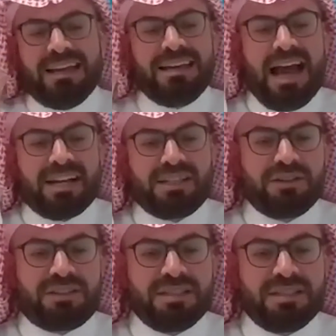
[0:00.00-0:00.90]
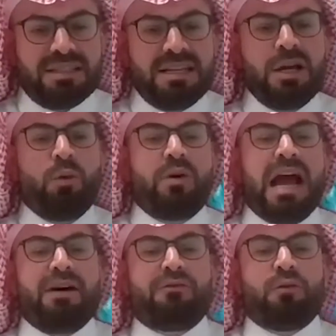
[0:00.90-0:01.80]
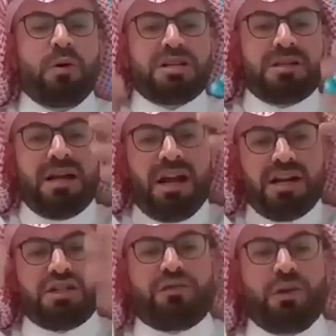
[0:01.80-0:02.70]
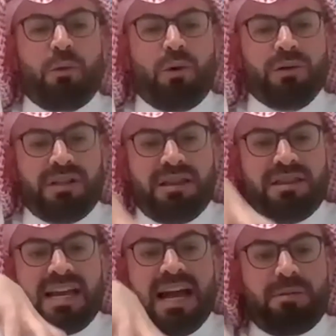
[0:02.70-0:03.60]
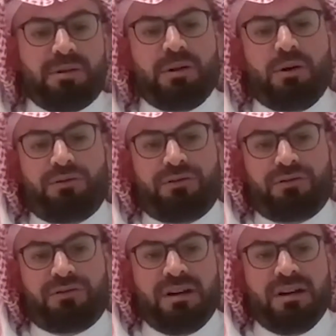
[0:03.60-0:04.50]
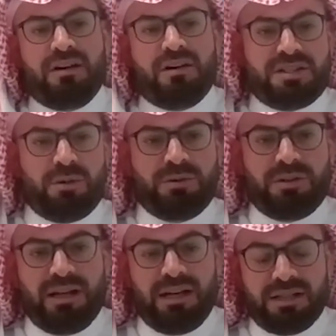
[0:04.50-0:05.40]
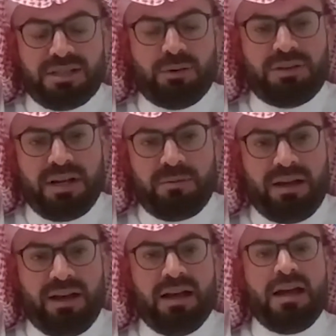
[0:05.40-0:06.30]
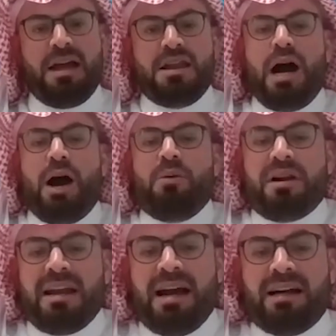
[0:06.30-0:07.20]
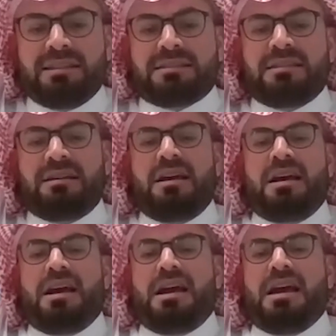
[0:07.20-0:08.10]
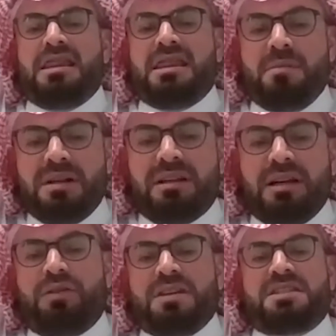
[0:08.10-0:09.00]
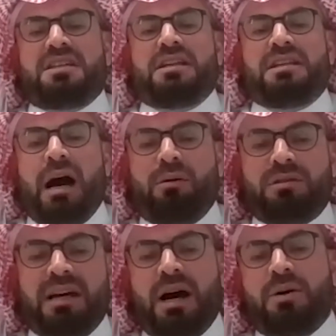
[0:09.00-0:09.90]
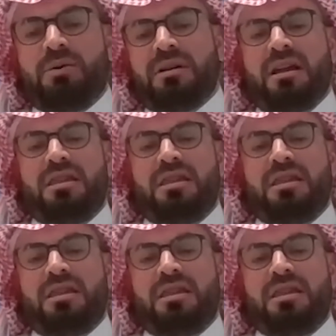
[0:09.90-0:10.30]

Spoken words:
activities. We have edge of the world in the capital of Saudi Arabia. Now in Riyadh, in the middle of the city, downtown,